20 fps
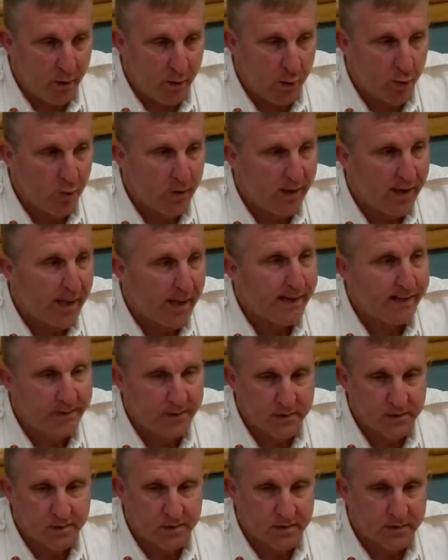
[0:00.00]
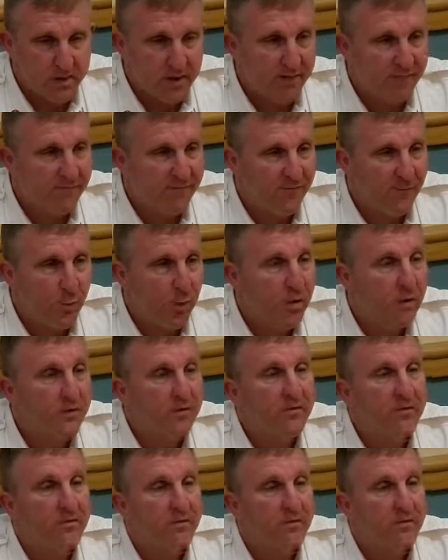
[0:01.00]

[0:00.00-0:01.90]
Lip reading: no guidance set forth